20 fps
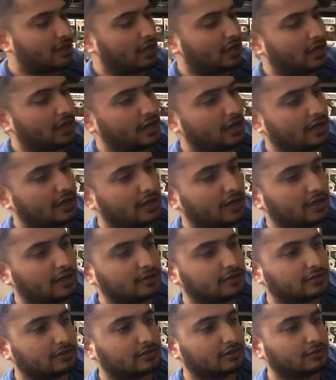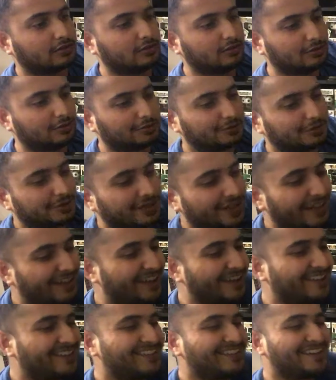And,
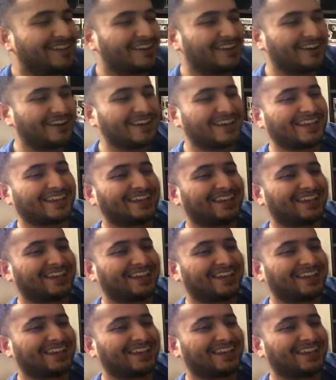okay,